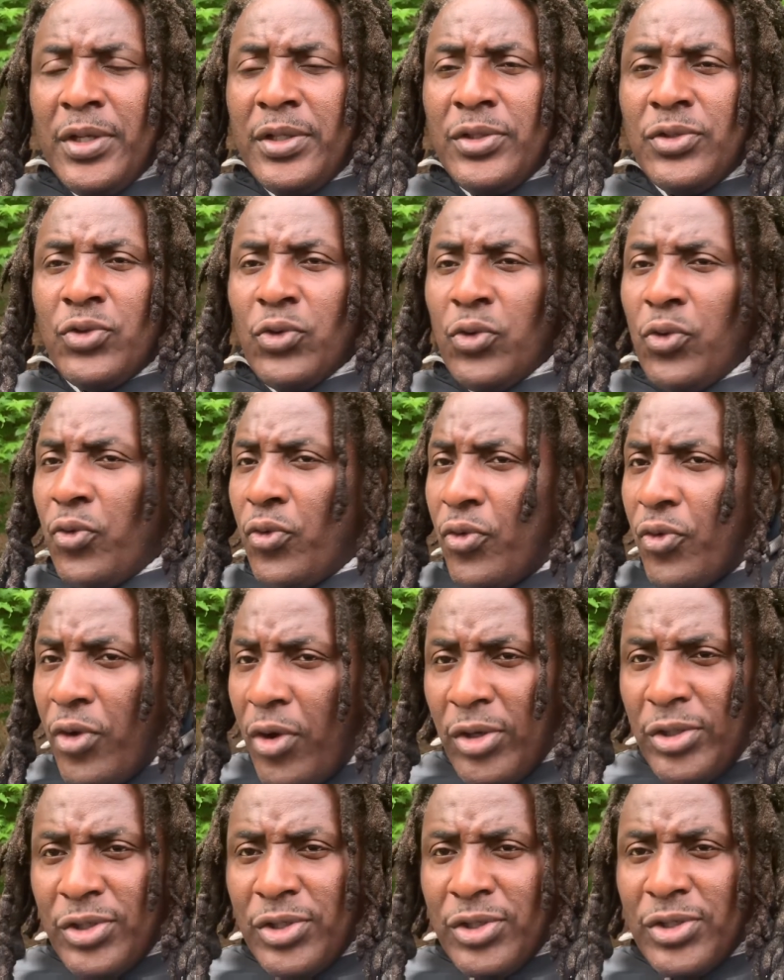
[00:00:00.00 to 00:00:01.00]
So
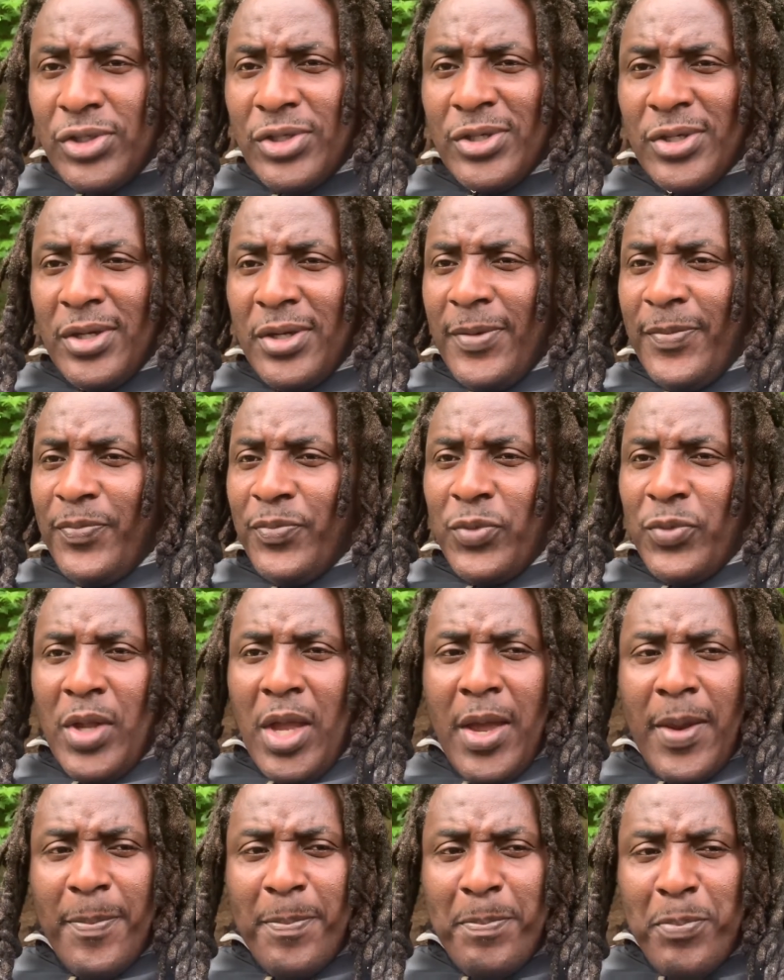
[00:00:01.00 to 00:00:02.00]
rush
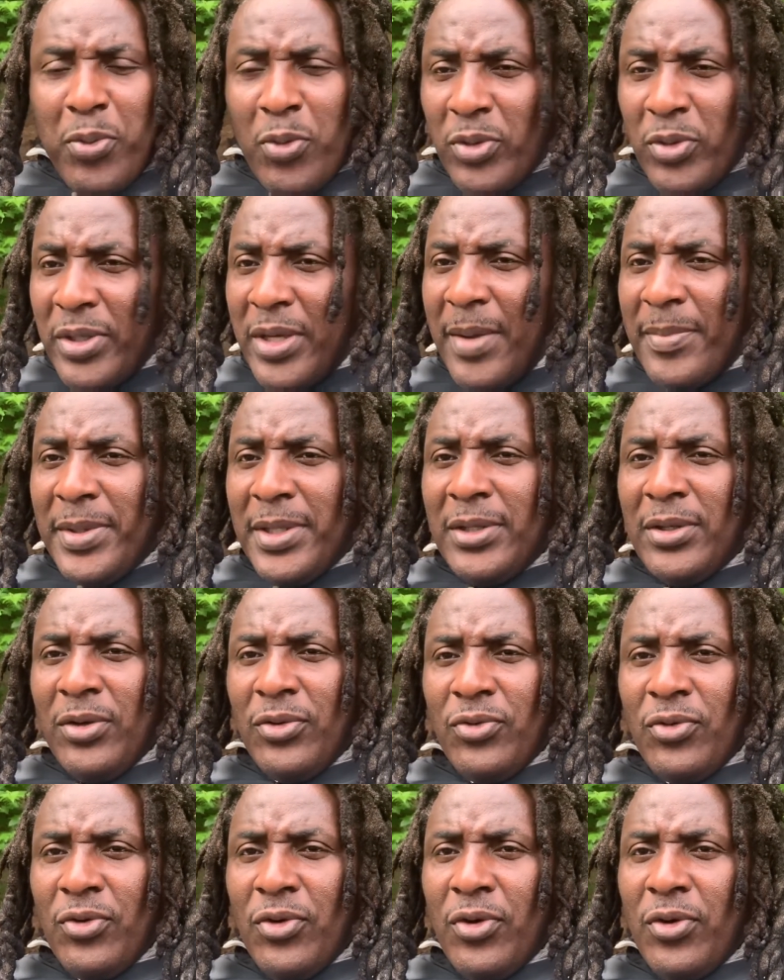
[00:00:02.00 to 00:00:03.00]
and put them in the
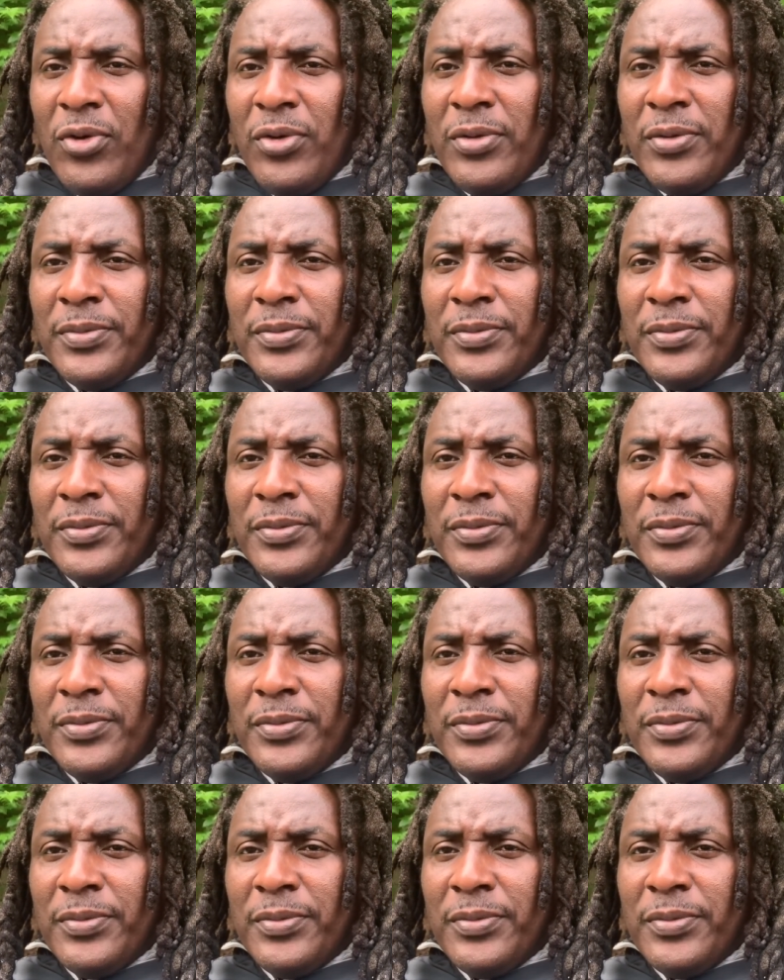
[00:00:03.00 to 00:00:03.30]
ground